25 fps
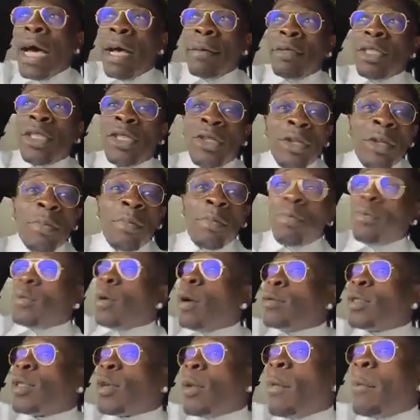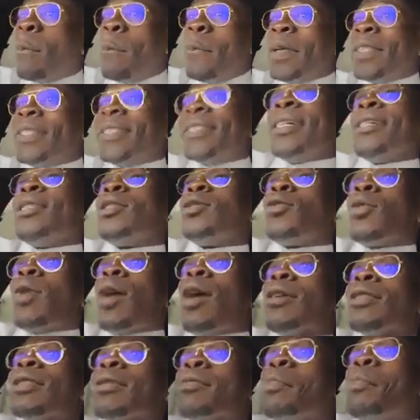I'm just on some business
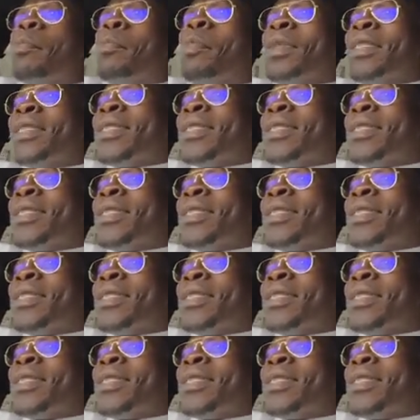rounds.